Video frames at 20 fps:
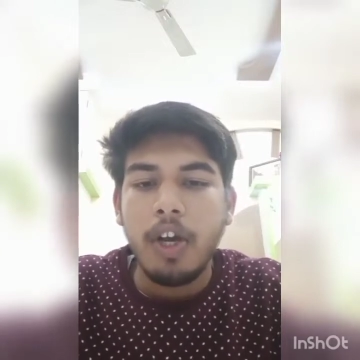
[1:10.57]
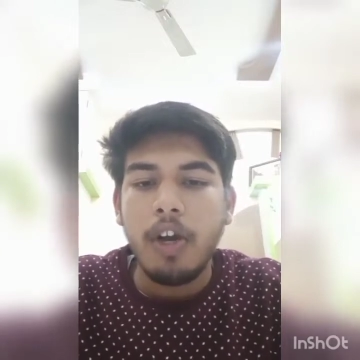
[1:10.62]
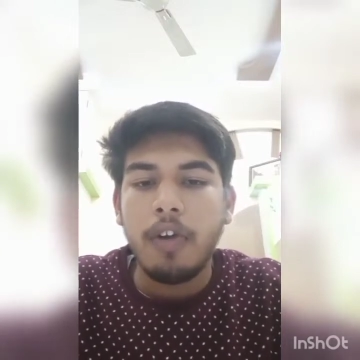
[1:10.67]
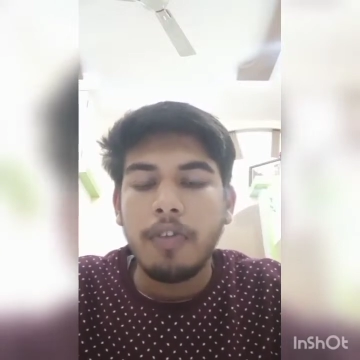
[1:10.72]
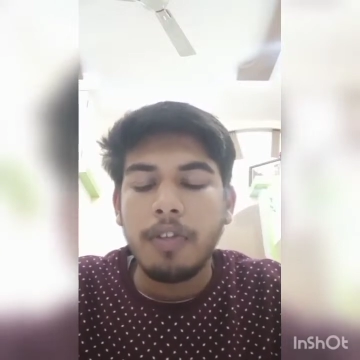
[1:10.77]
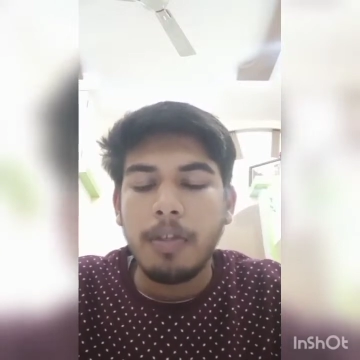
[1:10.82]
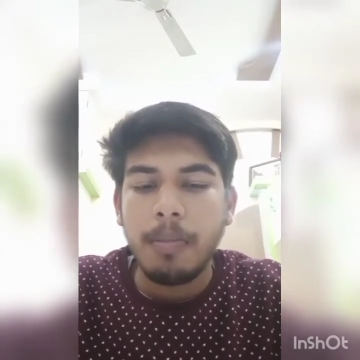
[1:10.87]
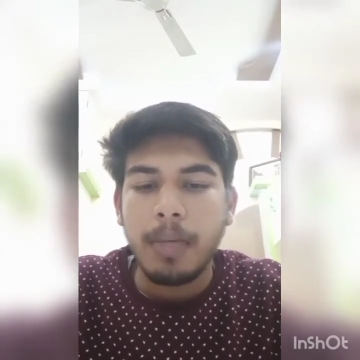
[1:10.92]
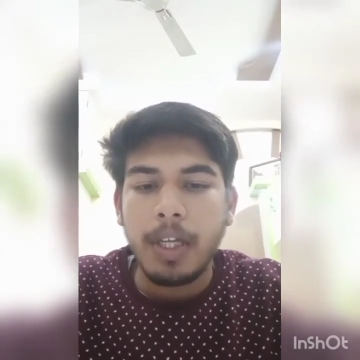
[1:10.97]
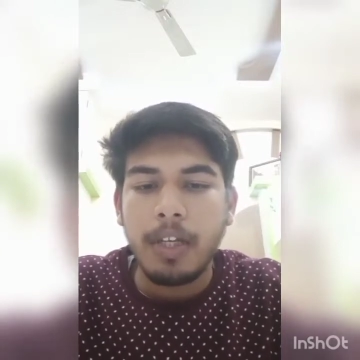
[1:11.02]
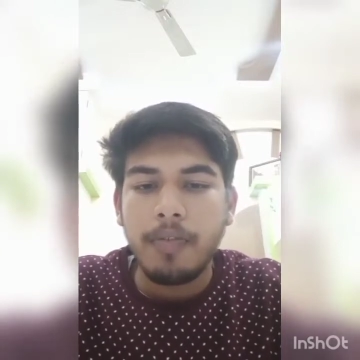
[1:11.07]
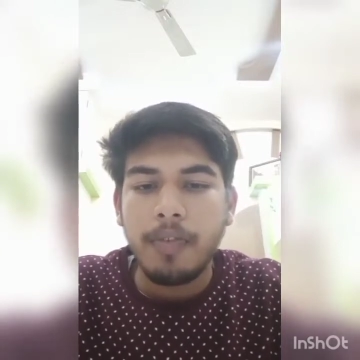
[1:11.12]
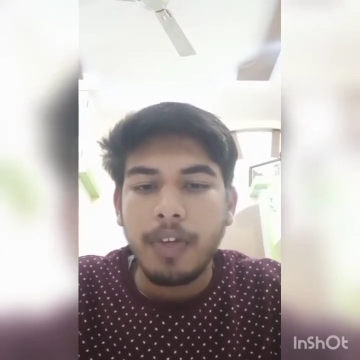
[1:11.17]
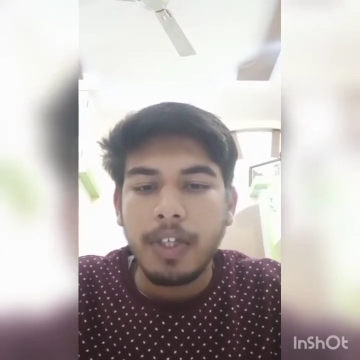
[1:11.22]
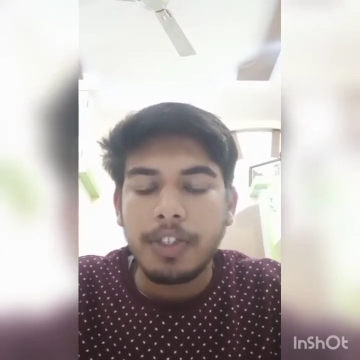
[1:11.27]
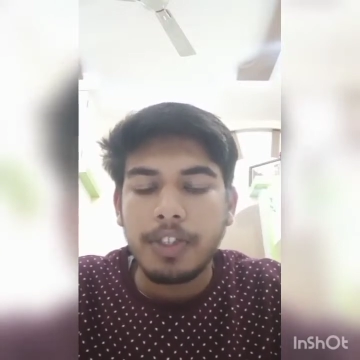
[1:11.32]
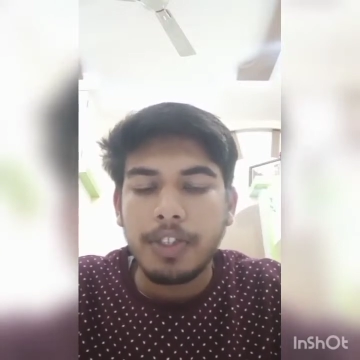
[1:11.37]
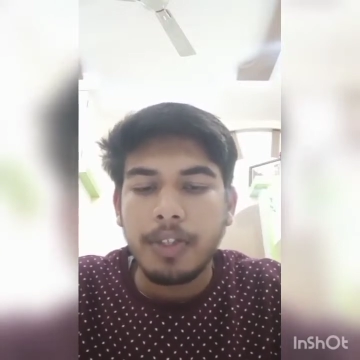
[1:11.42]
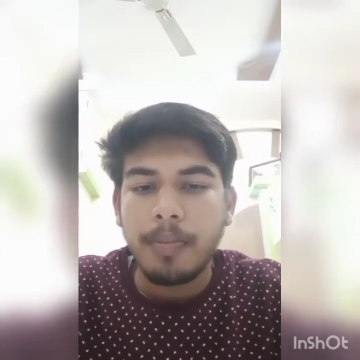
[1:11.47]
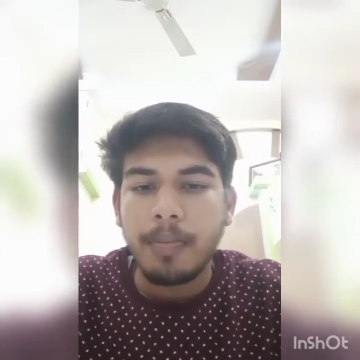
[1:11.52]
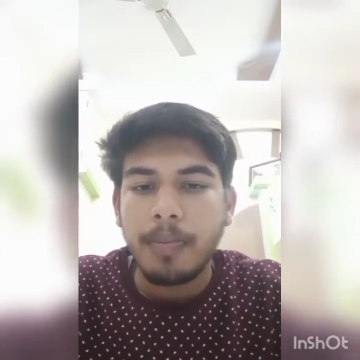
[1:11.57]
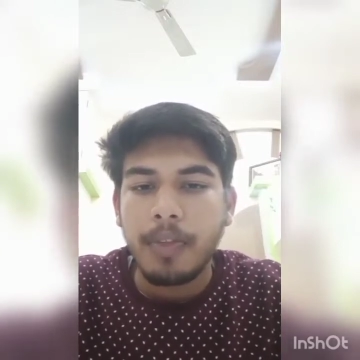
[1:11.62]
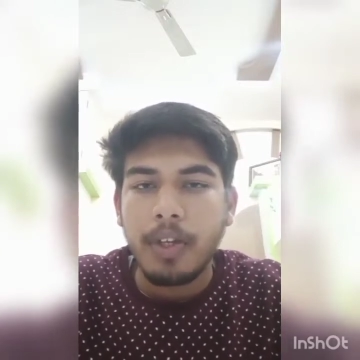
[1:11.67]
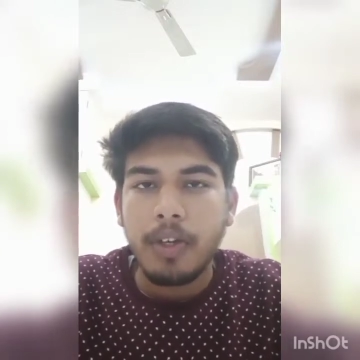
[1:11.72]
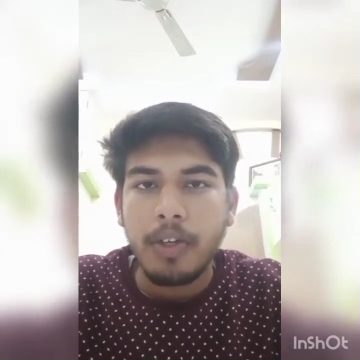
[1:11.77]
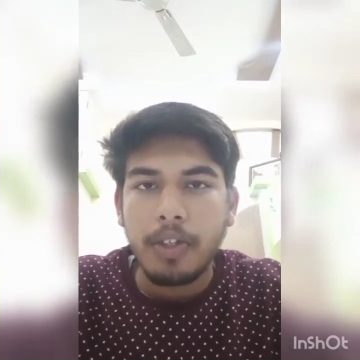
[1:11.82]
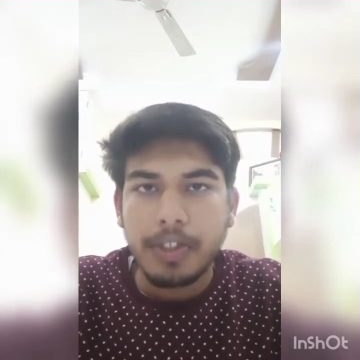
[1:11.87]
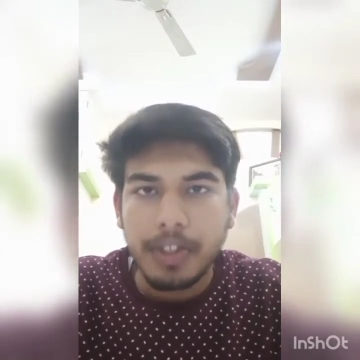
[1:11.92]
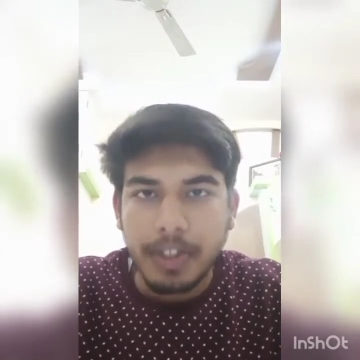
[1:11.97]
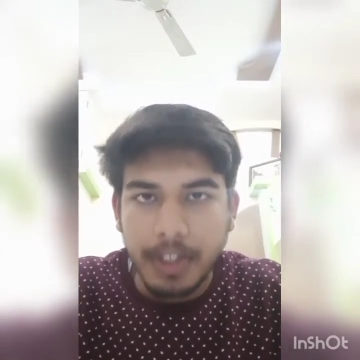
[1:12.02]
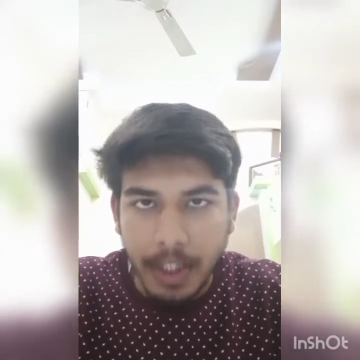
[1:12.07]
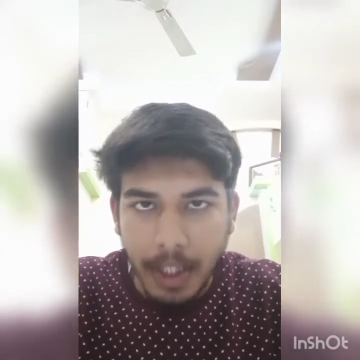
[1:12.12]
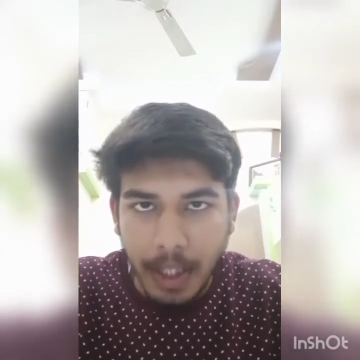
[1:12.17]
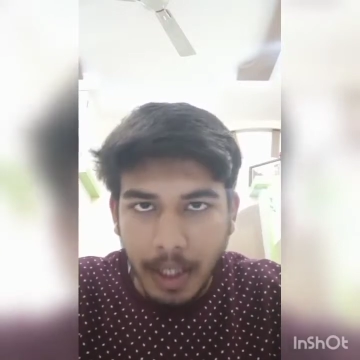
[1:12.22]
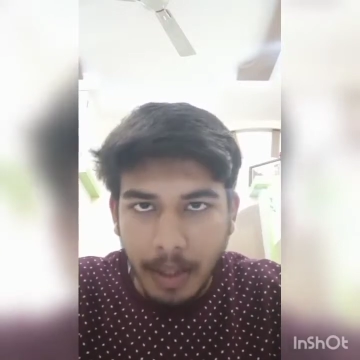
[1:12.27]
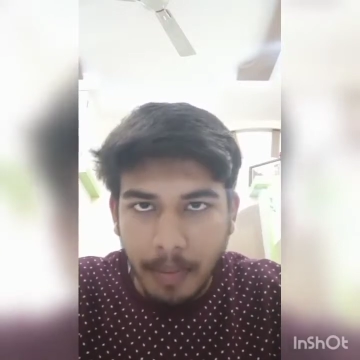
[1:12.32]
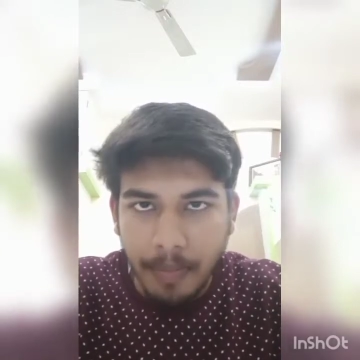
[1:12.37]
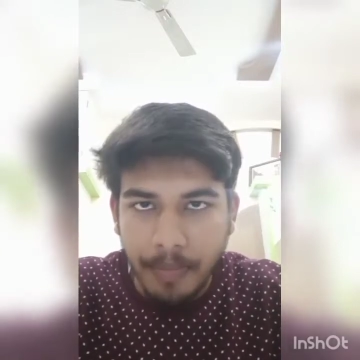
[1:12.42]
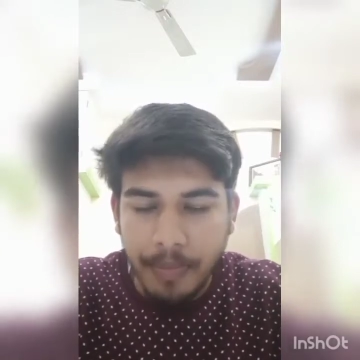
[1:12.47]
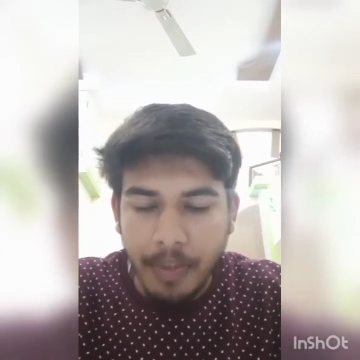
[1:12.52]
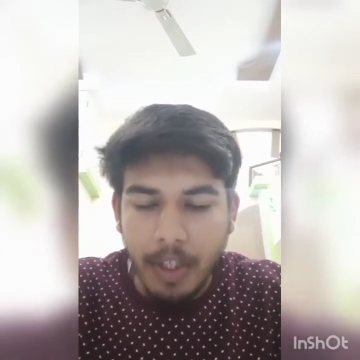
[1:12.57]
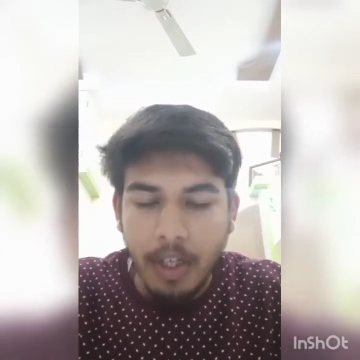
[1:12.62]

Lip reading: of the manufacturer or seller